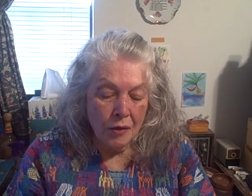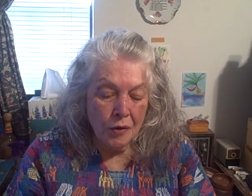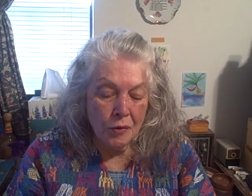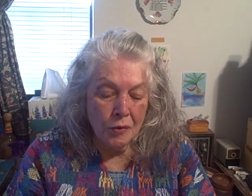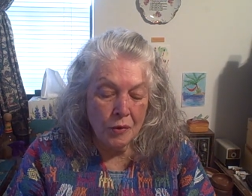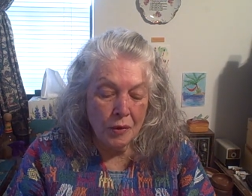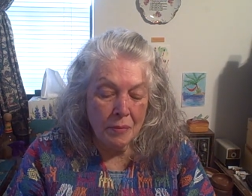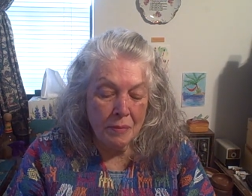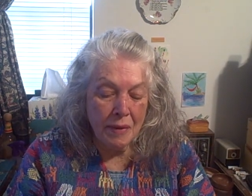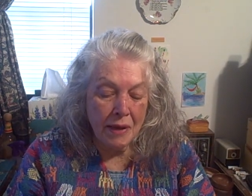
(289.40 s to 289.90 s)
who
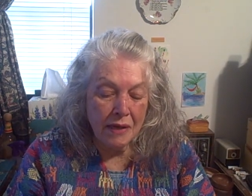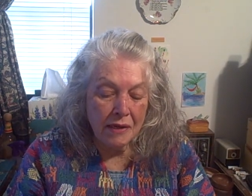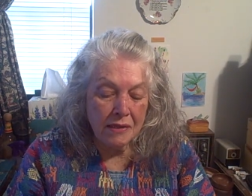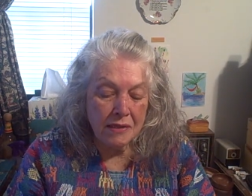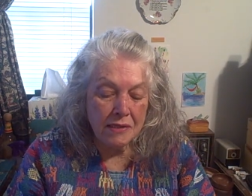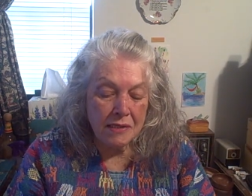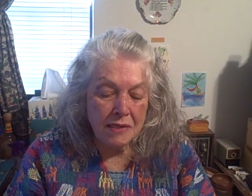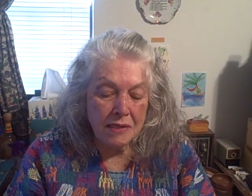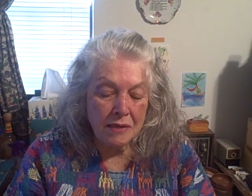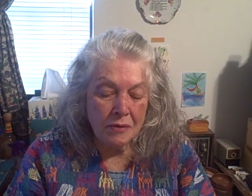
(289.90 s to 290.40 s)

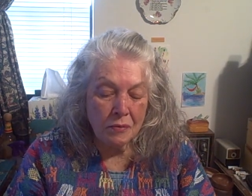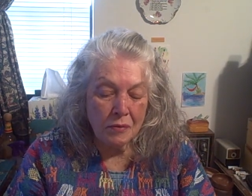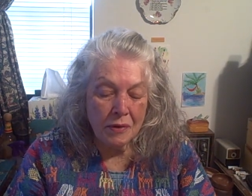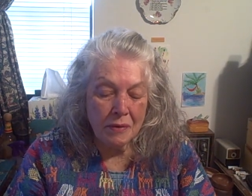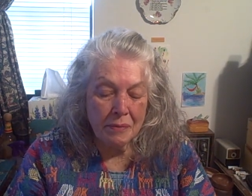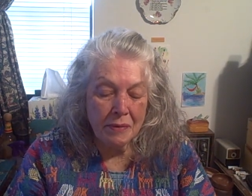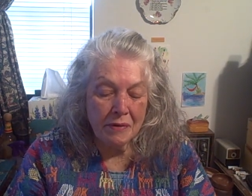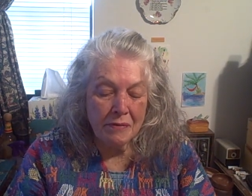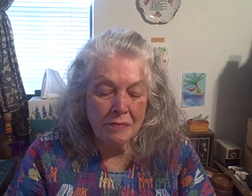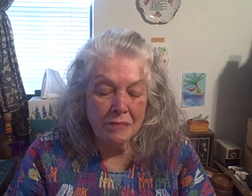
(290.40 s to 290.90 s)
commands that we
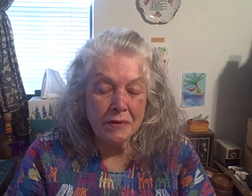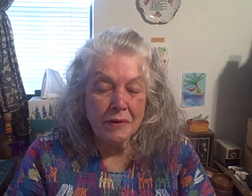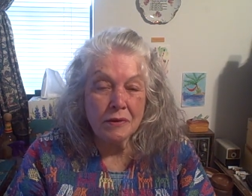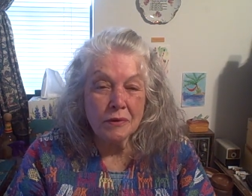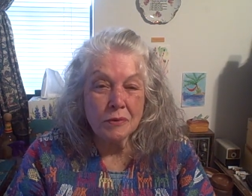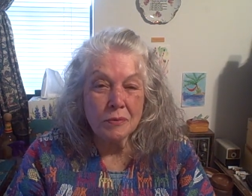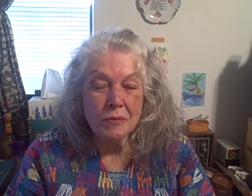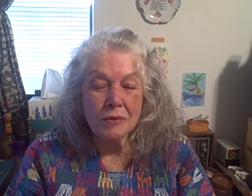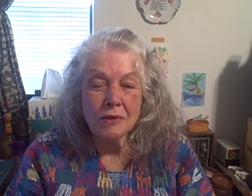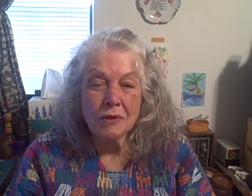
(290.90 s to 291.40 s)
be
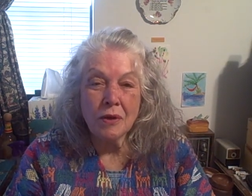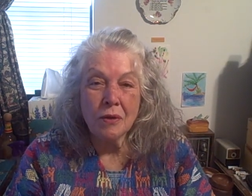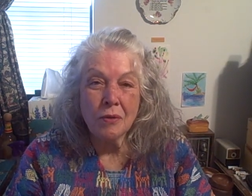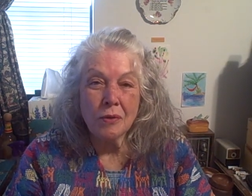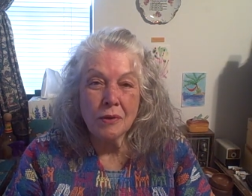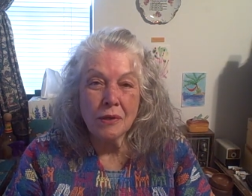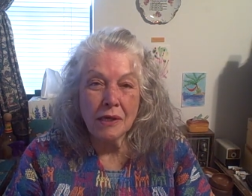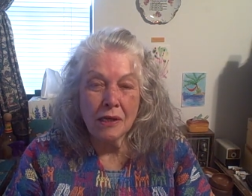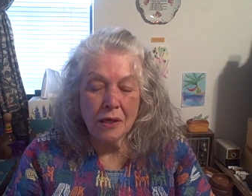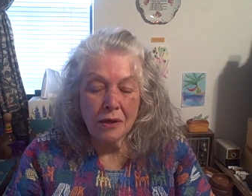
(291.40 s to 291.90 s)
filled with the
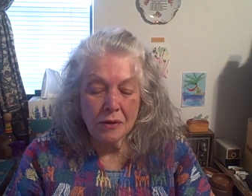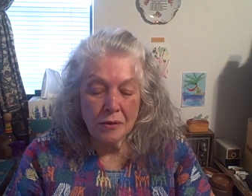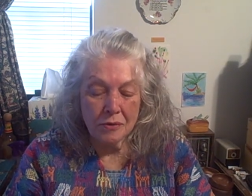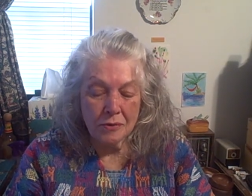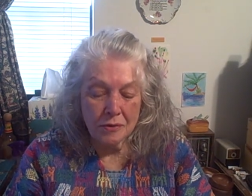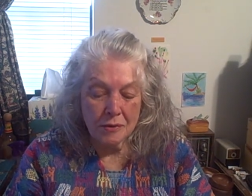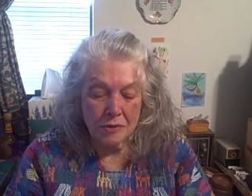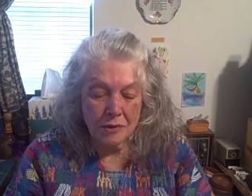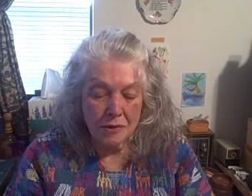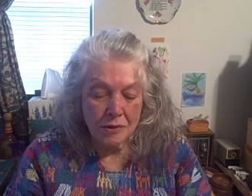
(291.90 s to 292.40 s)
Holy
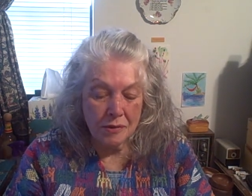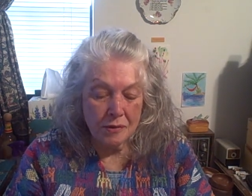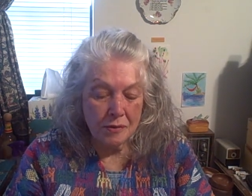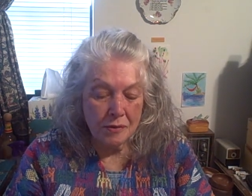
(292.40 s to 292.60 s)
Ghost.